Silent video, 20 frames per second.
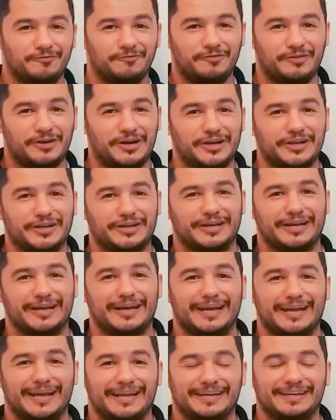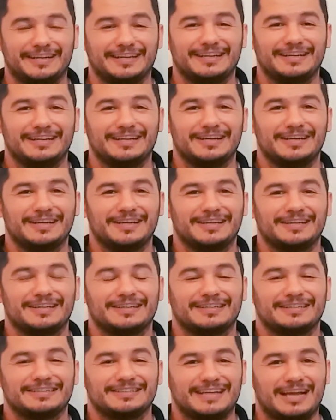Very good.
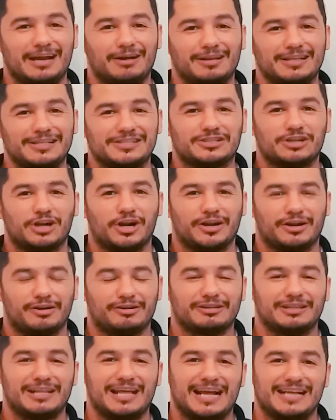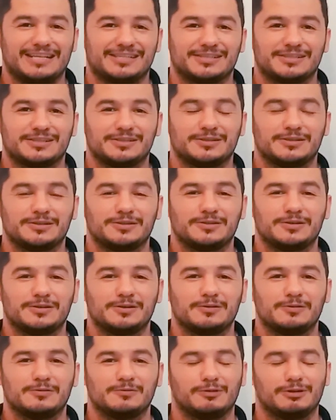Now let's start our class.
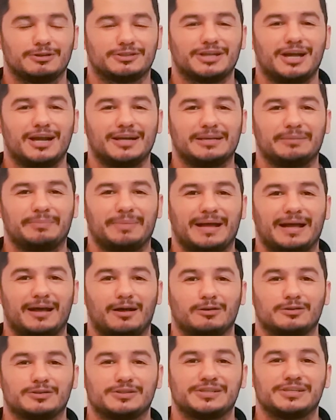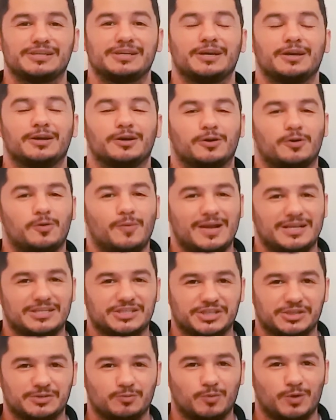We'll talk about
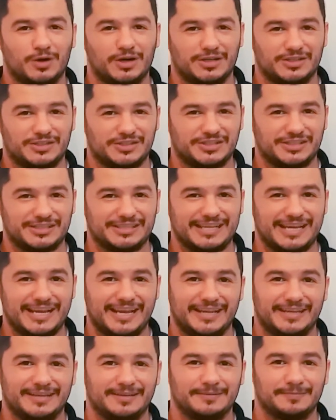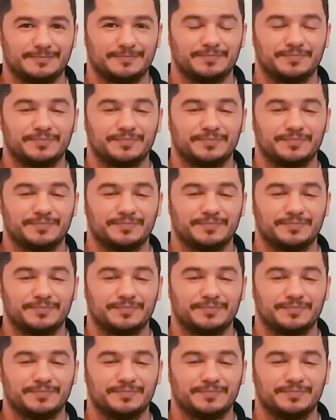question words today.